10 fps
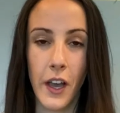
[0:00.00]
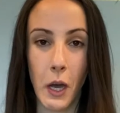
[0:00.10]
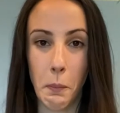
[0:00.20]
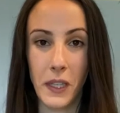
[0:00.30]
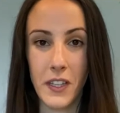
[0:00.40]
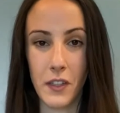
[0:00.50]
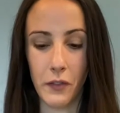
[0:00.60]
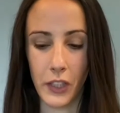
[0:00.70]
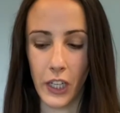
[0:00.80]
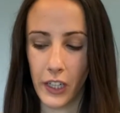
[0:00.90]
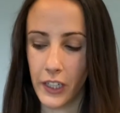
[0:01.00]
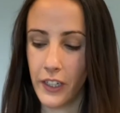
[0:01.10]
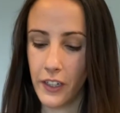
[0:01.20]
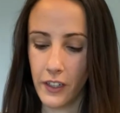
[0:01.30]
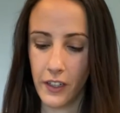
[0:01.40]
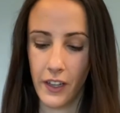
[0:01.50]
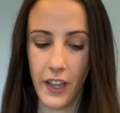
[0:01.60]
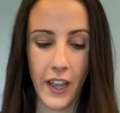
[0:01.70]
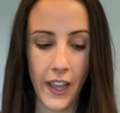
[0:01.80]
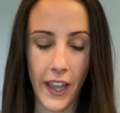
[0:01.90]
a piece of yarn,
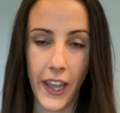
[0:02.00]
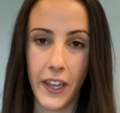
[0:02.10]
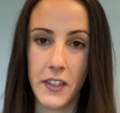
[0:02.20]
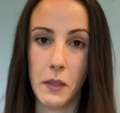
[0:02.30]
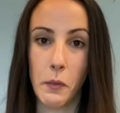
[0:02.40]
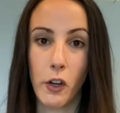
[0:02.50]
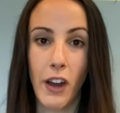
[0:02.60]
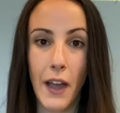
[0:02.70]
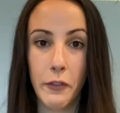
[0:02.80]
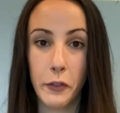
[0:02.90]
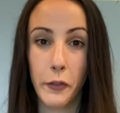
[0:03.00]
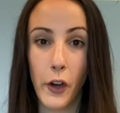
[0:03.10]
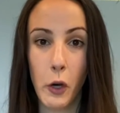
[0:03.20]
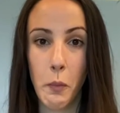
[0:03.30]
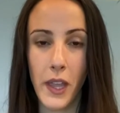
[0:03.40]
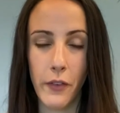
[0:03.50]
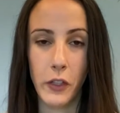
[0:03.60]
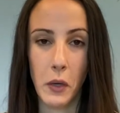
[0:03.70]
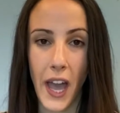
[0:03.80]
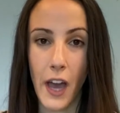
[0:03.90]
and some craft foam if
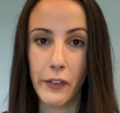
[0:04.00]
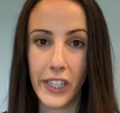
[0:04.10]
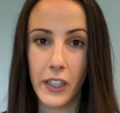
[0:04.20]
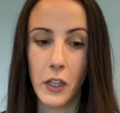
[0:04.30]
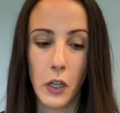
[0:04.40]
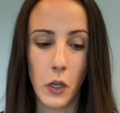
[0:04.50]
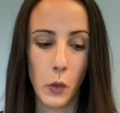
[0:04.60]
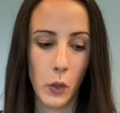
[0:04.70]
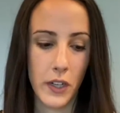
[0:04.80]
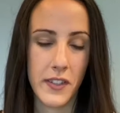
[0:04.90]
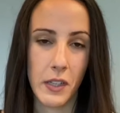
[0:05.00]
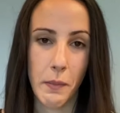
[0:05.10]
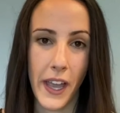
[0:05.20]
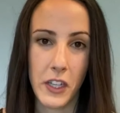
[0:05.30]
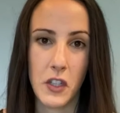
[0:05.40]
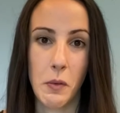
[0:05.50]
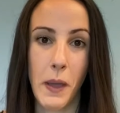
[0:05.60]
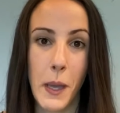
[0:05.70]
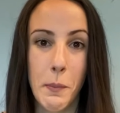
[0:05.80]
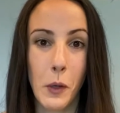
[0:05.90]
you have it, or some extra
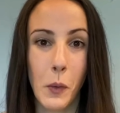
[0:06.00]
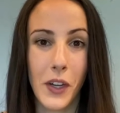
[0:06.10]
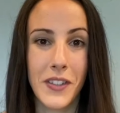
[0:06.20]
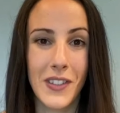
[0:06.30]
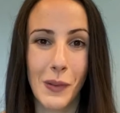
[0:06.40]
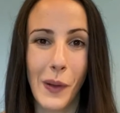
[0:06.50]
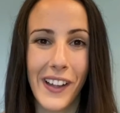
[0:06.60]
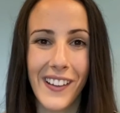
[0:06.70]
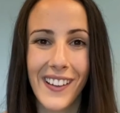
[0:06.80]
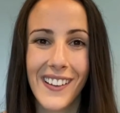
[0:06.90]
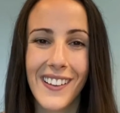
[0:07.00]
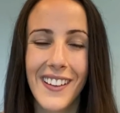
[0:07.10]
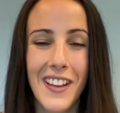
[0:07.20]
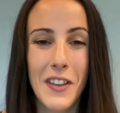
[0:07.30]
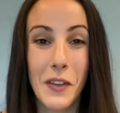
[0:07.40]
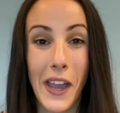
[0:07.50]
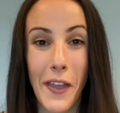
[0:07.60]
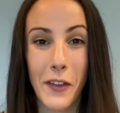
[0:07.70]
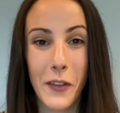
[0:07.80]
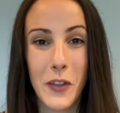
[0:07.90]
paper works as well.
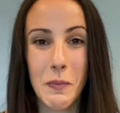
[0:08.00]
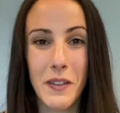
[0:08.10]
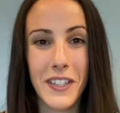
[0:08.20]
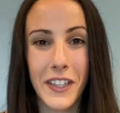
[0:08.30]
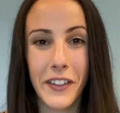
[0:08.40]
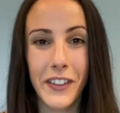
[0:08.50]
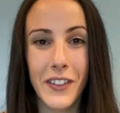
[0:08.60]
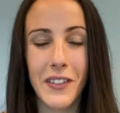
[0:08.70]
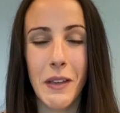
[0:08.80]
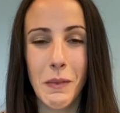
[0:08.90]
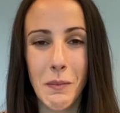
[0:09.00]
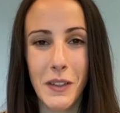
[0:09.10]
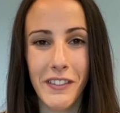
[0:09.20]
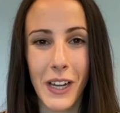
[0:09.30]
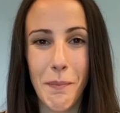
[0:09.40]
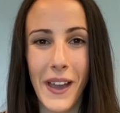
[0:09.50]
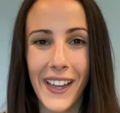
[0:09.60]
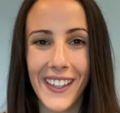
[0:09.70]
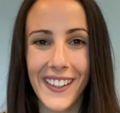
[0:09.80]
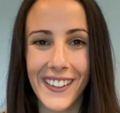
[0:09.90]
Gather those materials and meet me right
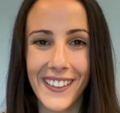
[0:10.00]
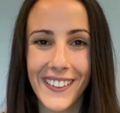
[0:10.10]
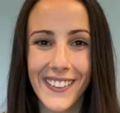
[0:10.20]
back here.